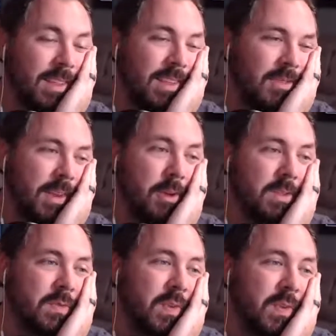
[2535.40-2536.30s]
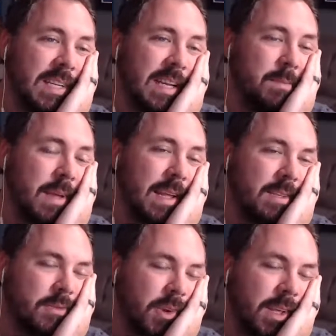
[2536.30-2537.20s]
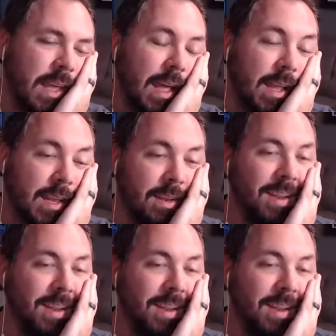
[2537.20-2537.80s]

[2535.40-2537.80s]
this video. Is 15 minutes. Forget it.